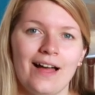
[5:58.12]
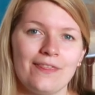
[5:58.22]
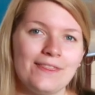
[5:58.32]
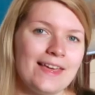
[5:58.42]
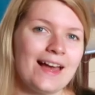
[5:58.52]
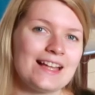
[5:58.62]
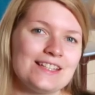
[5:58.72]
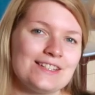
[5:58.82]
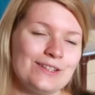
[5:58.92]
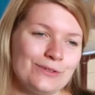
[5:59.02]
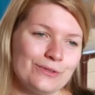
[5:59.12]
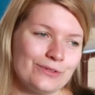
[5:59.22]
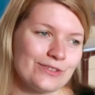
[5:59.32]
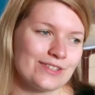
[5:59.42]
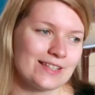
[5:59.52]
at the end,
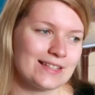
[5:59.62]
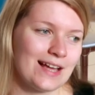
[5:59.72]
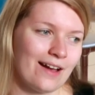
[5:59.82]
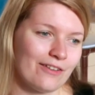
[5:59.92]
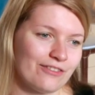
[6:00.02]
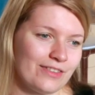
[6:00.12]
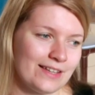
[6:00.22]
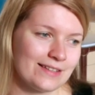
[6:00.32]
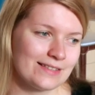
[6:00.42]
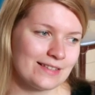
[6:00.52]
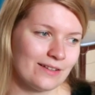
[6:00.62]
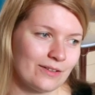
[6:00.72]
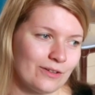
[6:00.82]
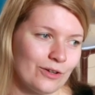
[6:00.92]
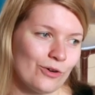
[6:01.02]
you just have this
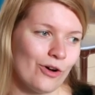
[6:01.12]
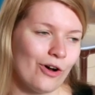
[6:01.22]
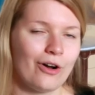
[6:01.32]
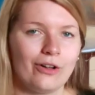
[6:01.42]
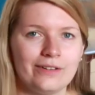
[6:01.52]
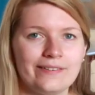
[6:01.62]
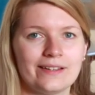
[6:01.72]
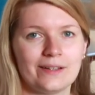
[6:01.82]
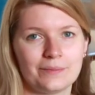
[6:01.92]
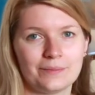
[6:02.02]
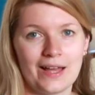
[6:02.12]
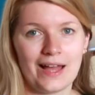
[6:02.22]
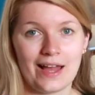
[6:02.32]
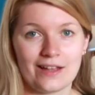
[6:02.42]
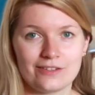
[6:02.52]
wholesome
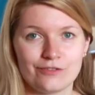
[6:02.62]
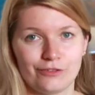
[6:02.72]
and